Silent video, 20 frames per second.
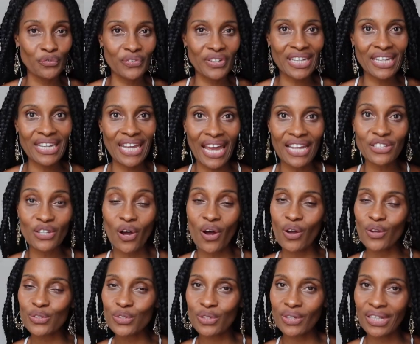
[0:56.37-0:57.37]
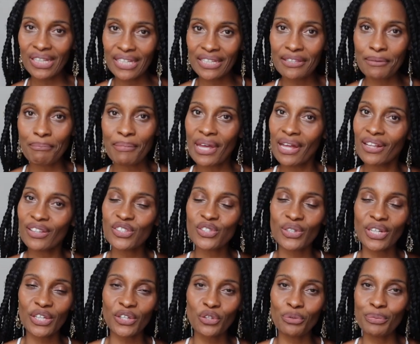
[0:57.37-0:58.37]
forget to also click the bell so
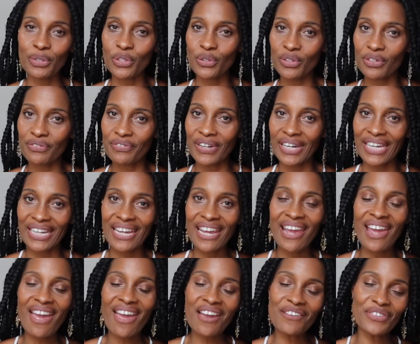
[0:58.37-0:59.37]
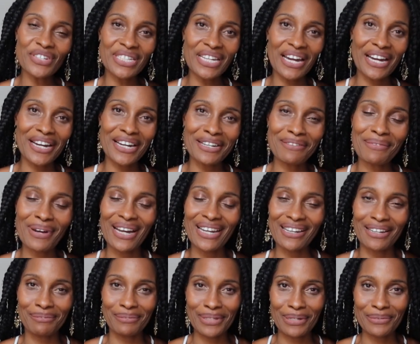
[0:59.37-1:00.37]
that you'll be notified every time I
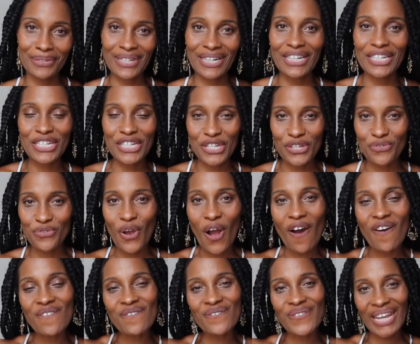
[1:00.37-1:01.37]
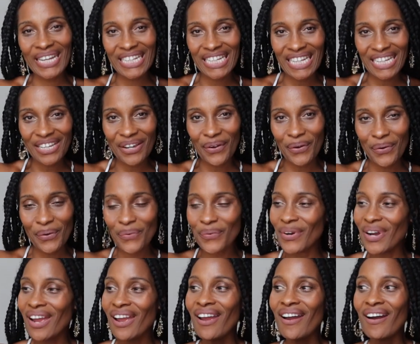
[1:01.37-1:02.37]
upload a new video.
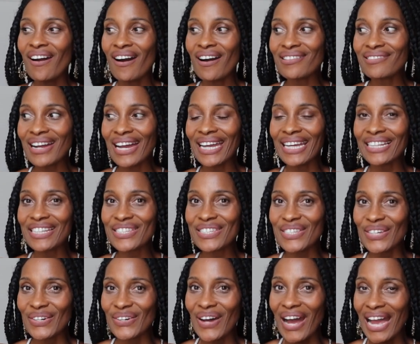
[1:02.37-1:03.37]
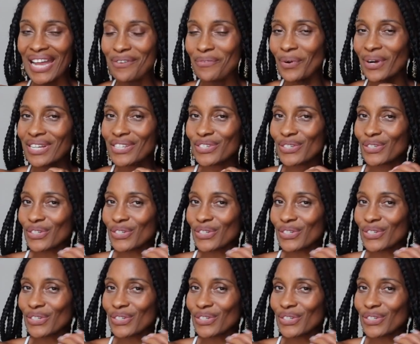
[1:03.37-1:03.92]
Alright, so I want to